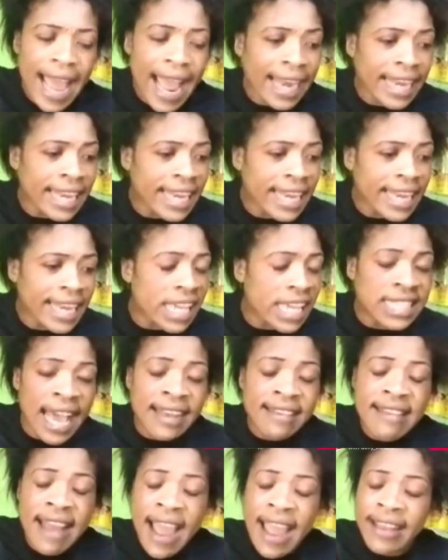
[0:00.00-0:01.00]
9 days
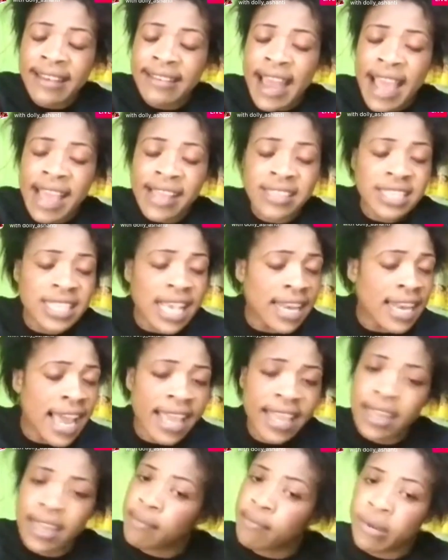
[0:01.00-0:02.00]
and 9 nights
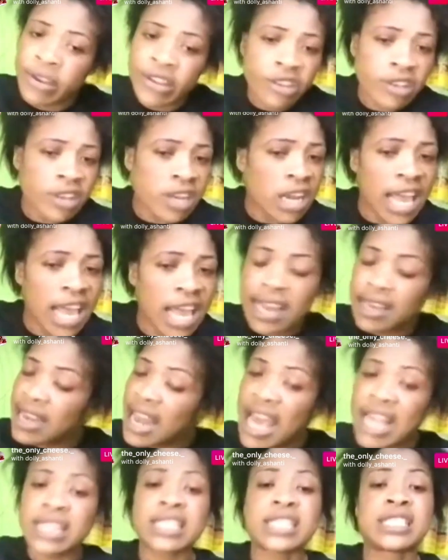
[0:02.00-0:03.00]
and I eat blood
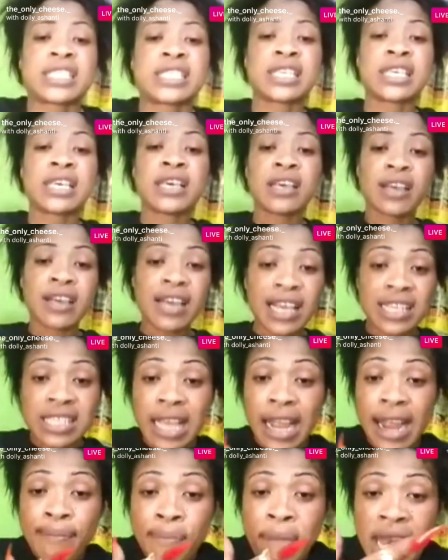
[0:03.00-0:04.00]
clot that.
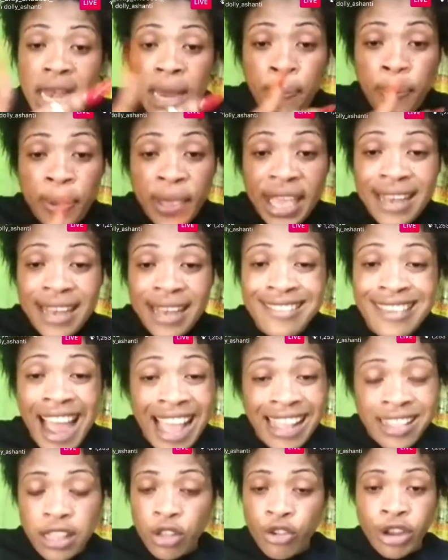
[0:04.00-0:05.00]
Because her belly pain
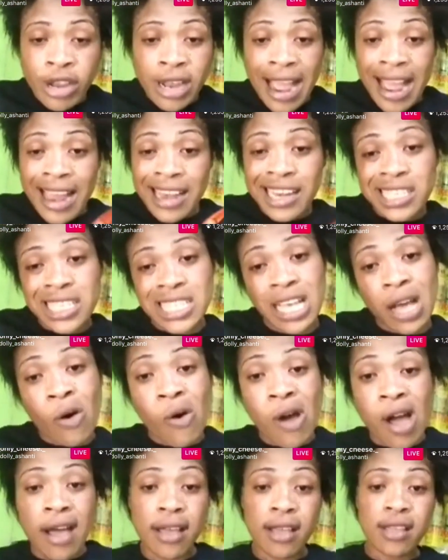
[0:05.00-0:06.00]
that regardless
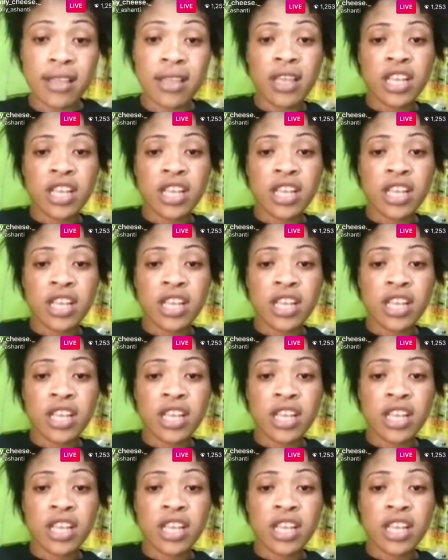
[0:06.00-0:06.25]
of what.